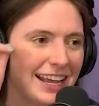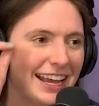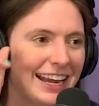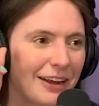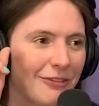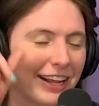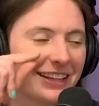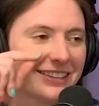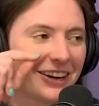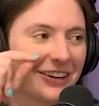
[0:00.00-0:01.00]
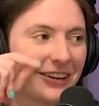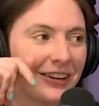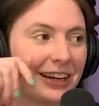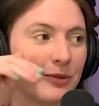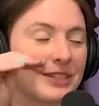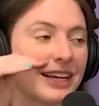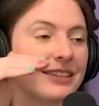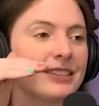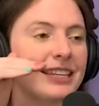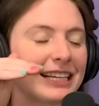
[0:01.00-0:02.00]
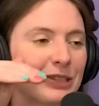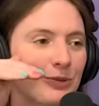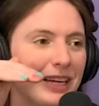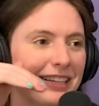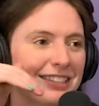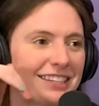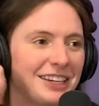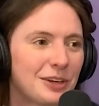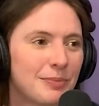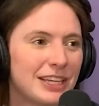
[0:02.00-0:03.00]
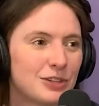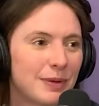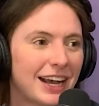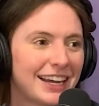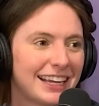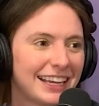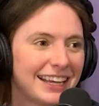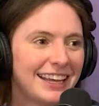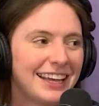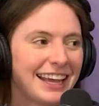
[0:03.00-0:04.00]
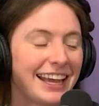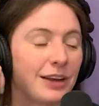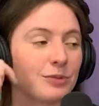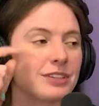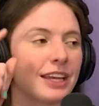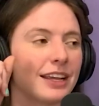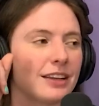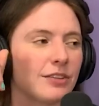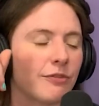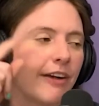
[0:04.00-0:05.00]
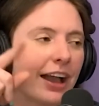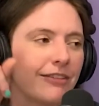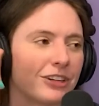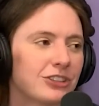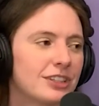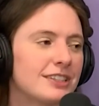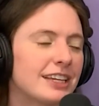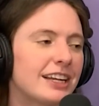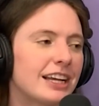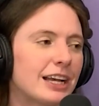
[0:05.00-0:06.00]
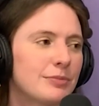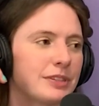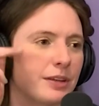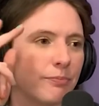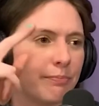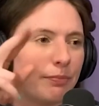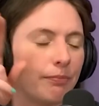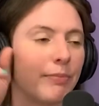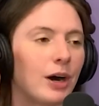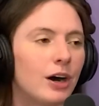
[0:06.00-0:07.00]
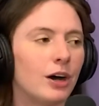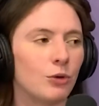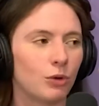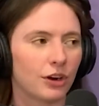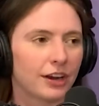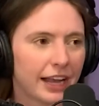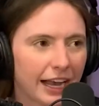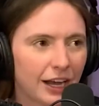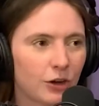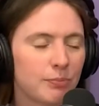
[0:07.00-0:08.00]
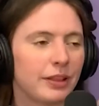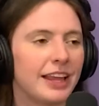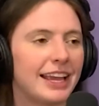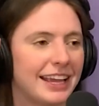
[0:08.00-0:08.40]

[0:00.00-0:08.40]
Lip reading: And I read this article and it was like 6 weeks to your beach body. And it was like 500 sit-ups, ball workout, planks.